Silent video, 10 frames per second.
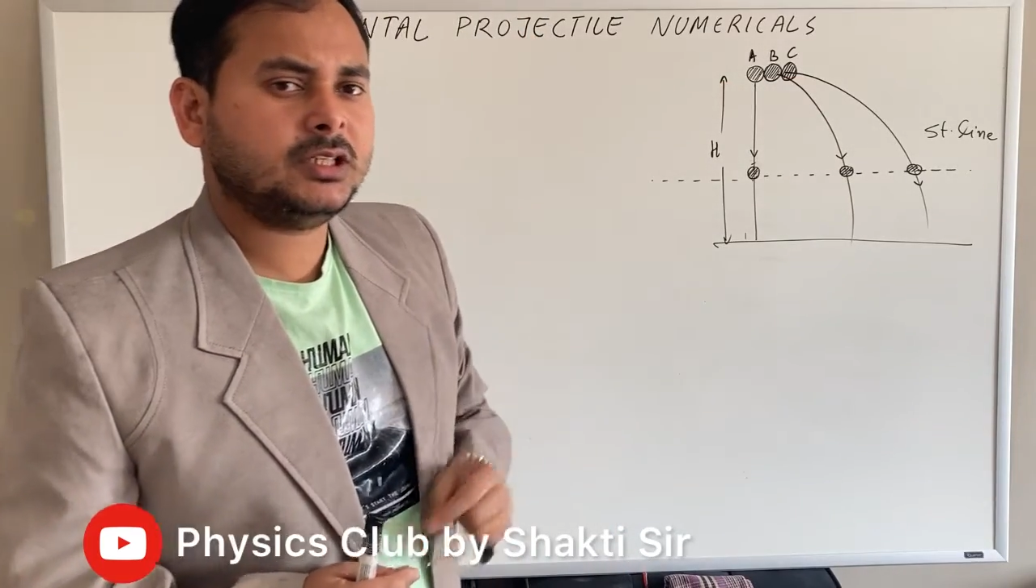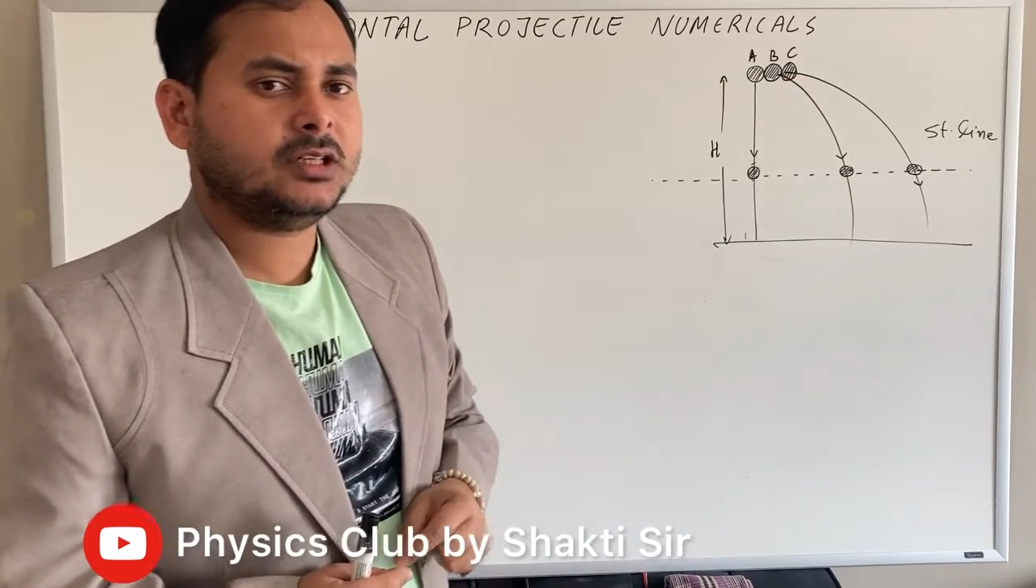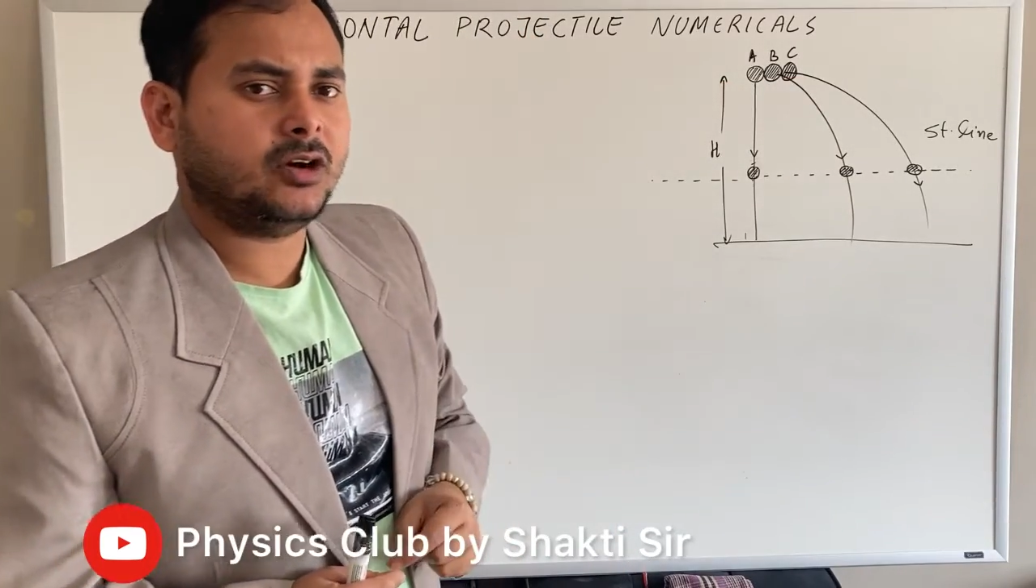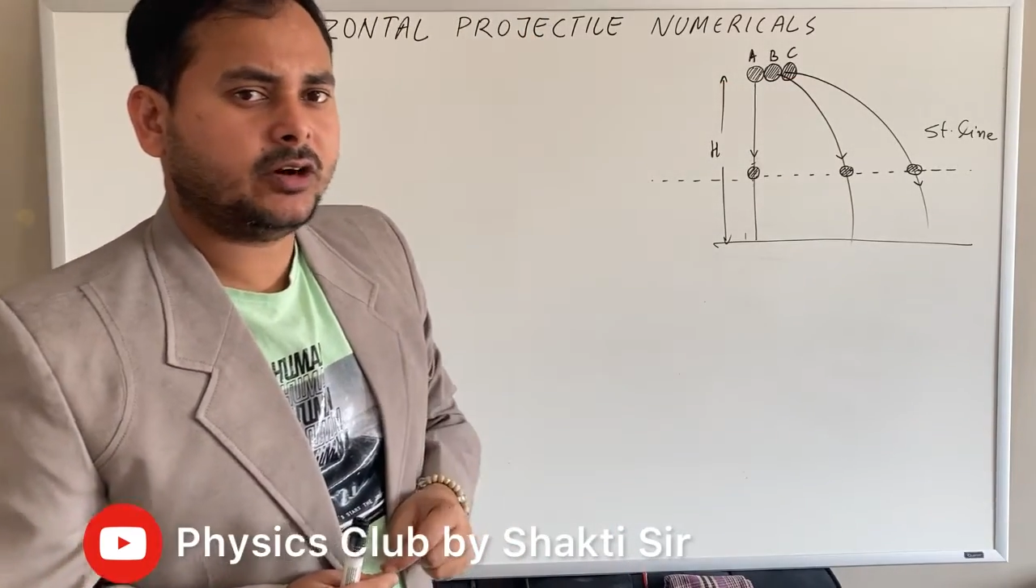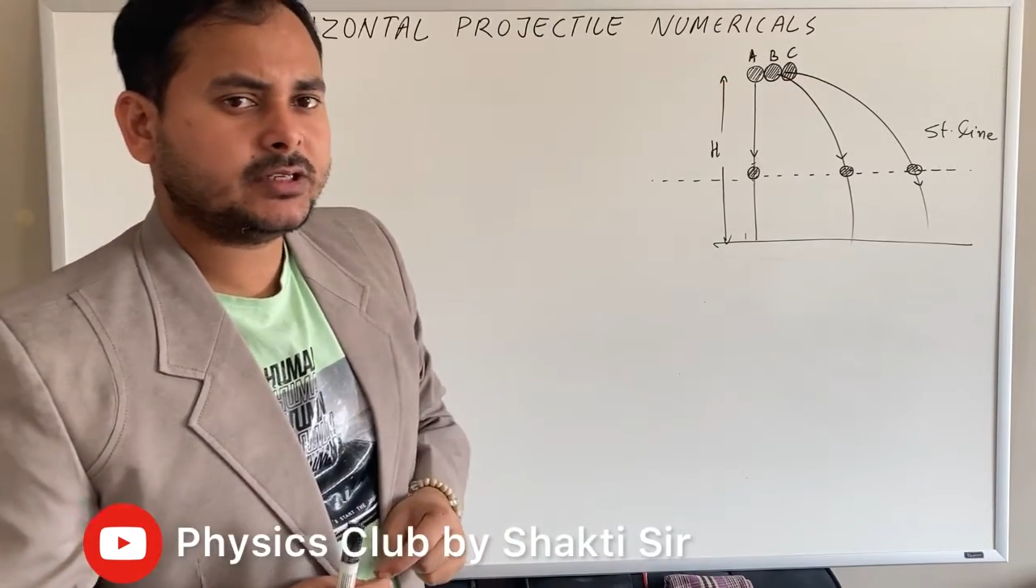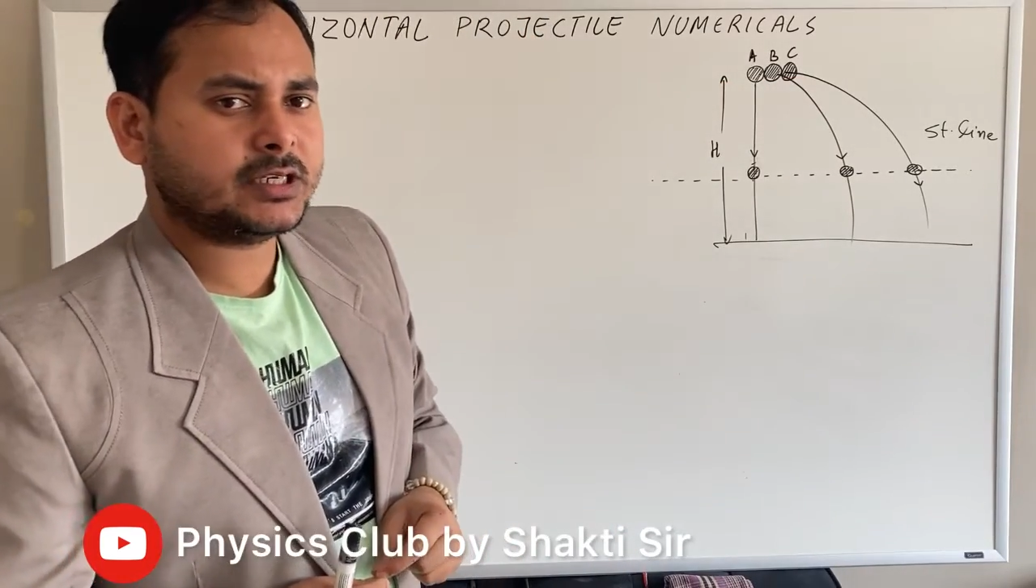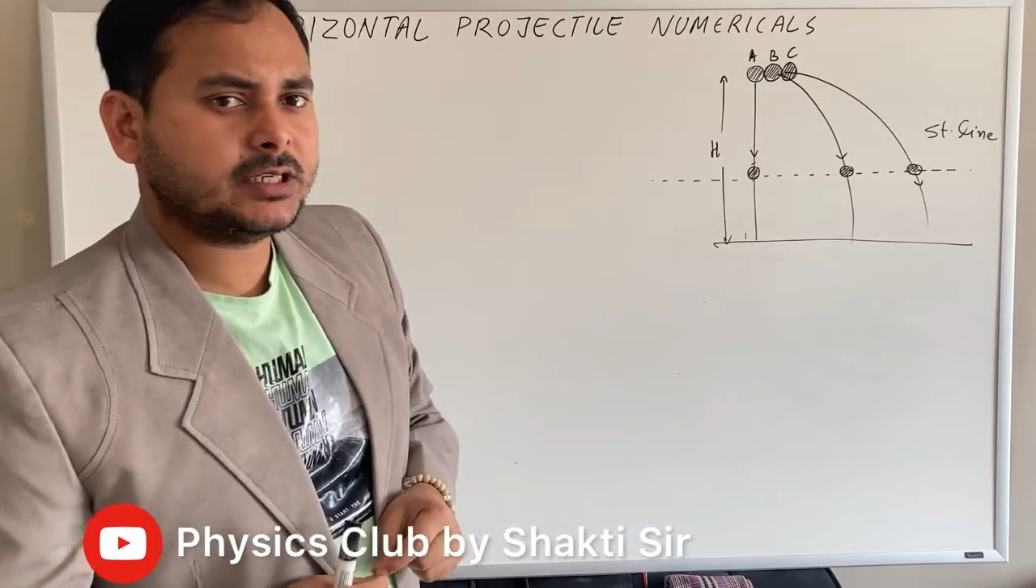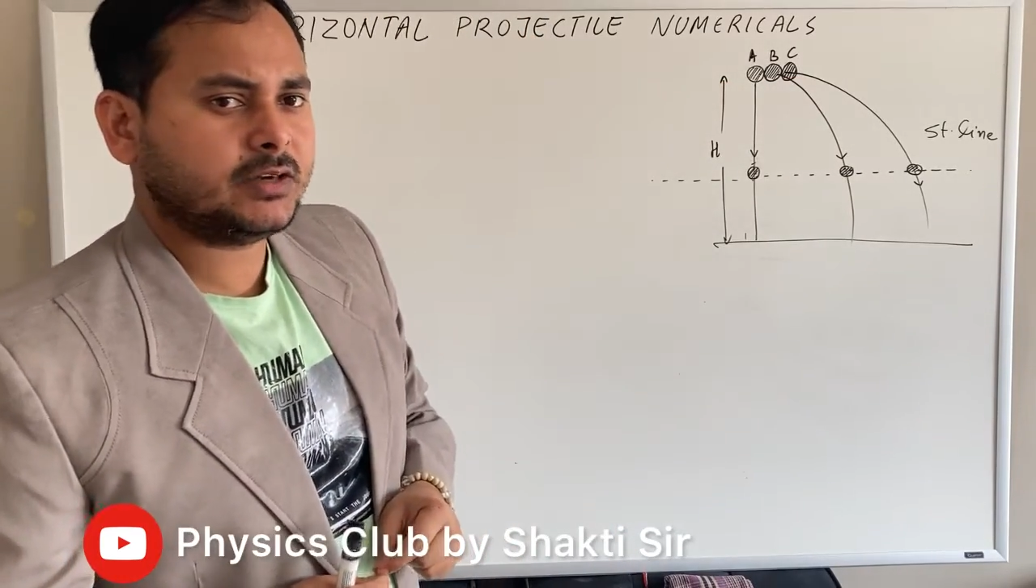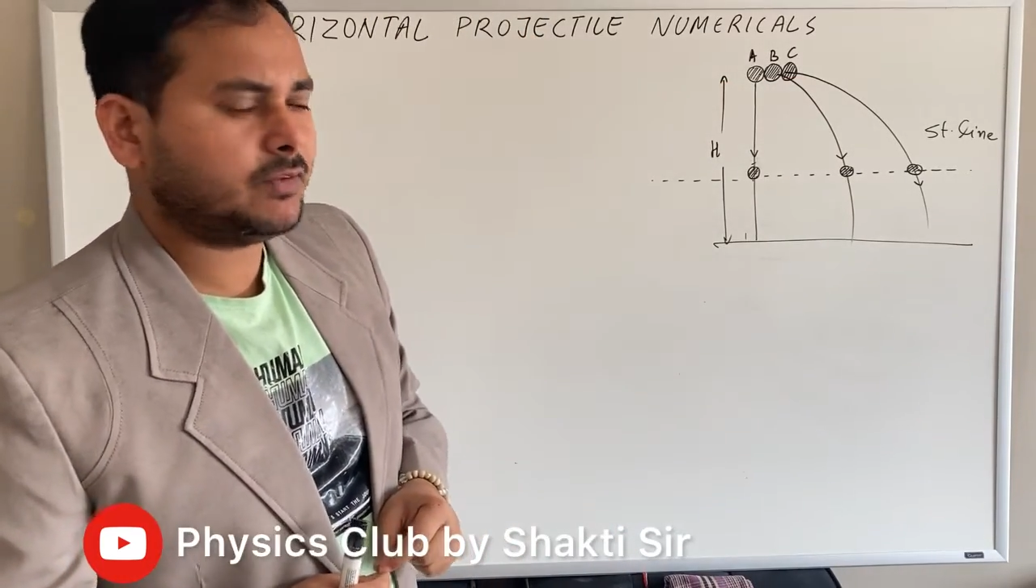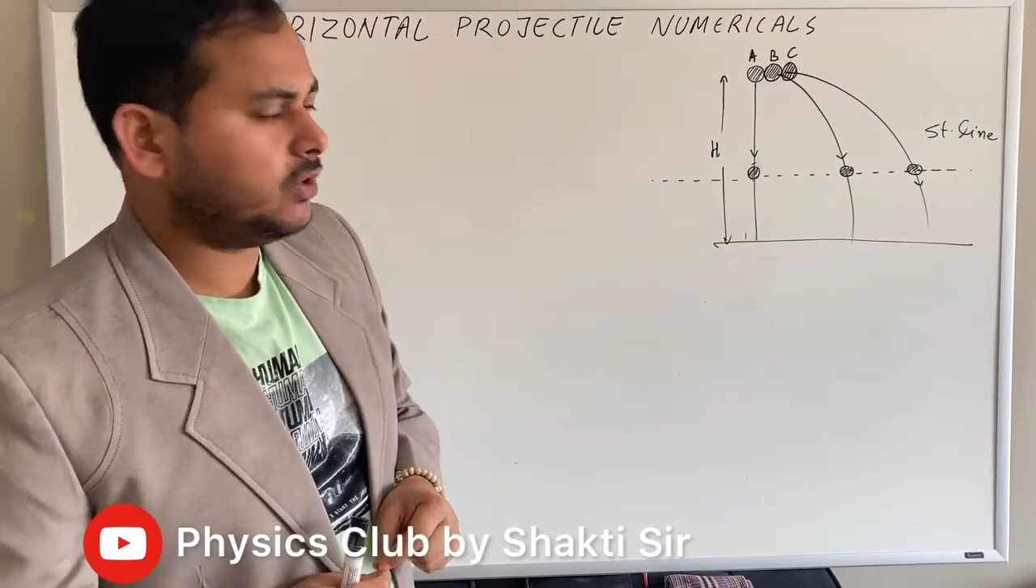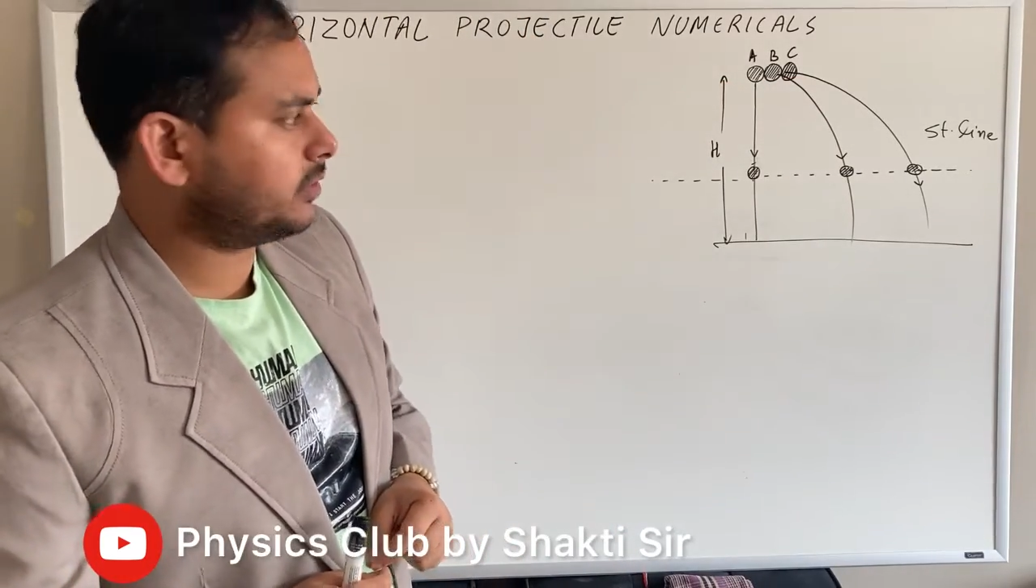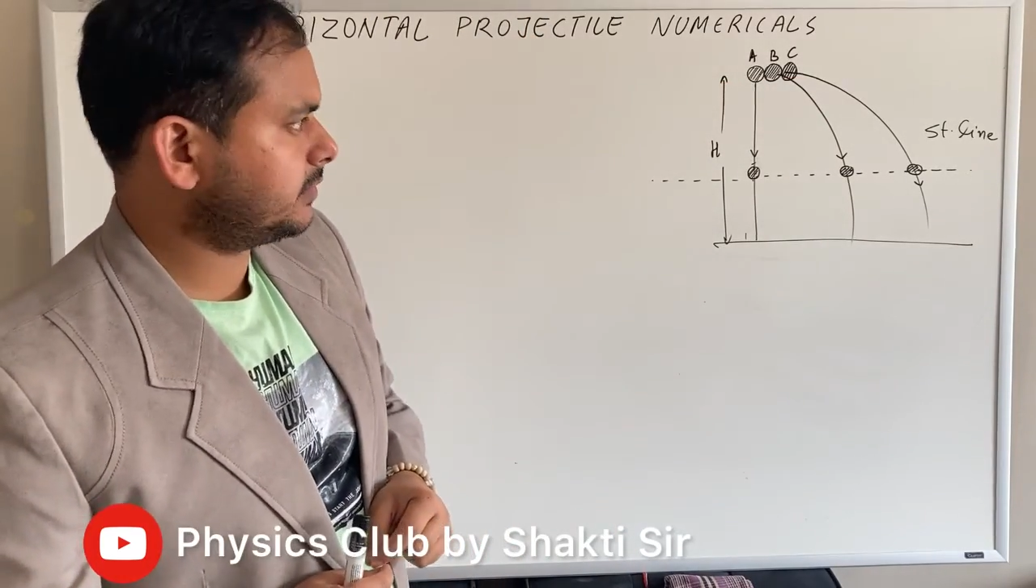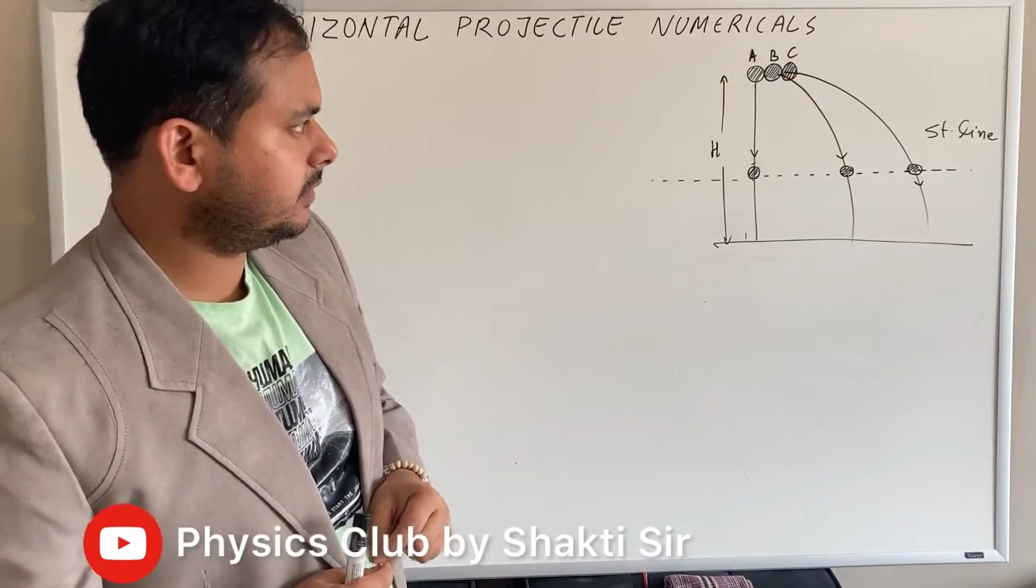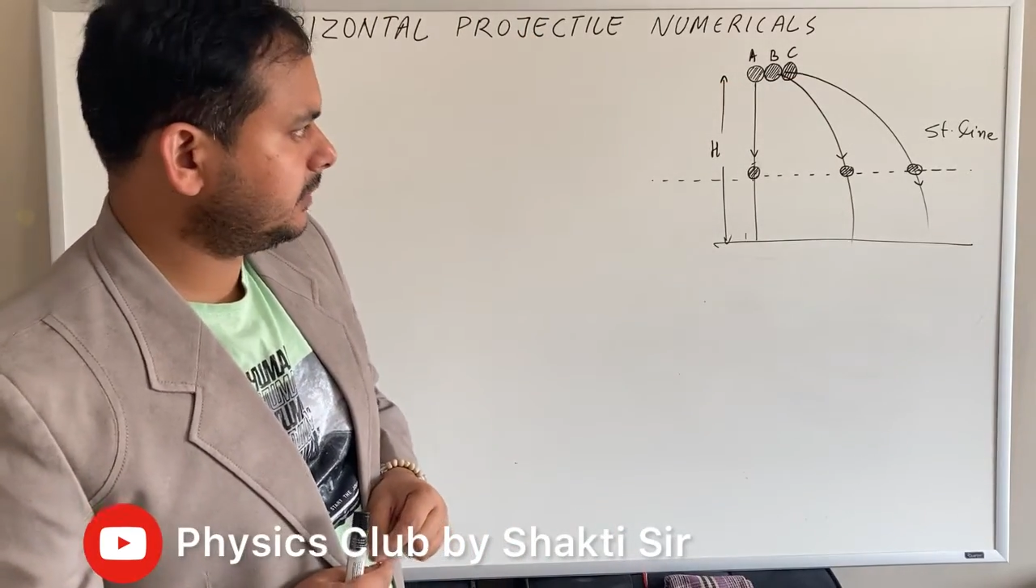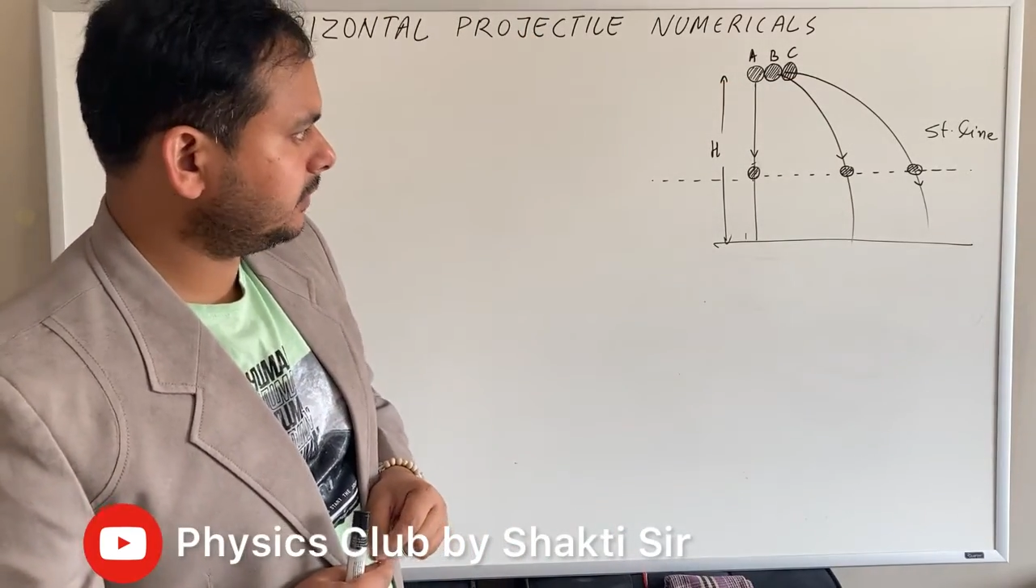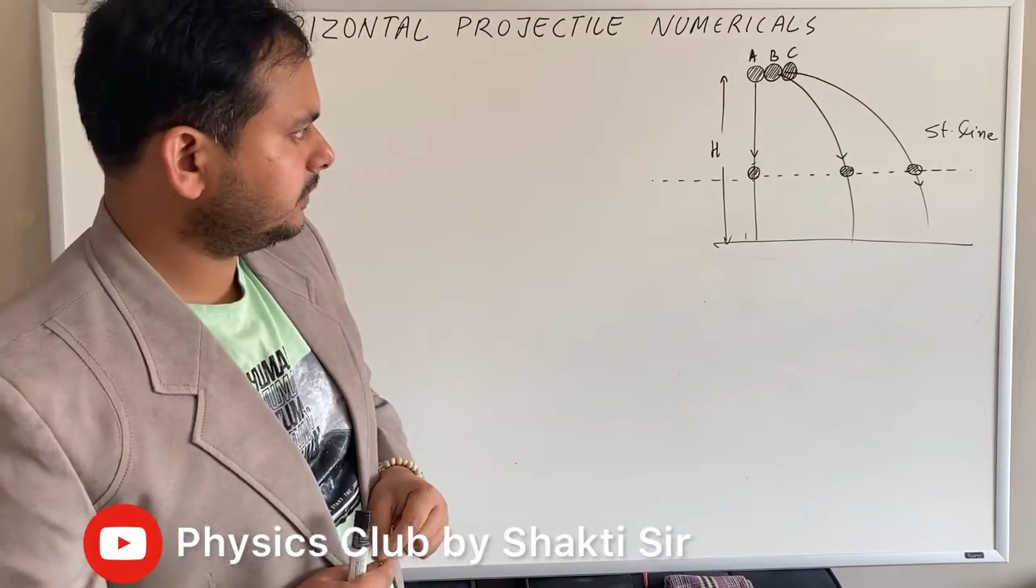horizontal velocity,